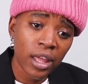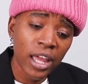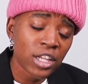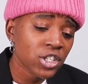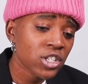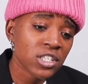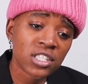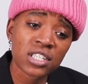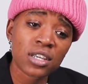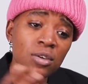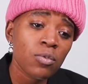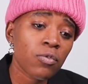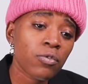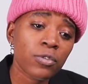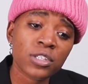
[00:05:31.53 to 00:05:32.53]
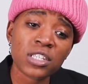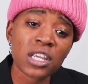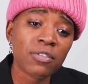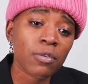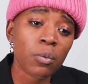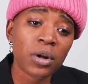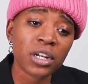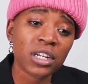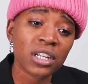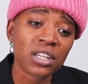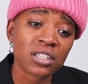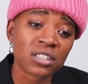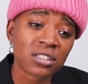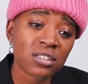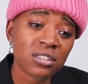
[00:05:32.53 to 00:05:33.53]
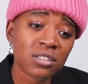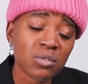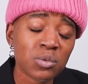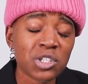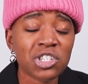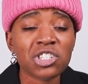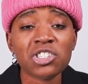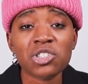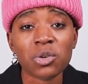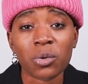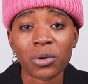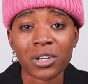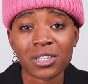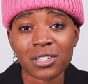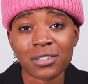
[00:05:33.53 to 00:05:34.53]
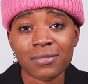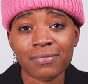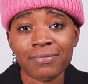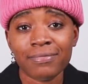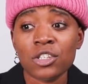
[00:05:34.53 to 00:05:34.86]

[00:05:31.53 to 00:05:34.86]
and just see it for what it is, which is stories.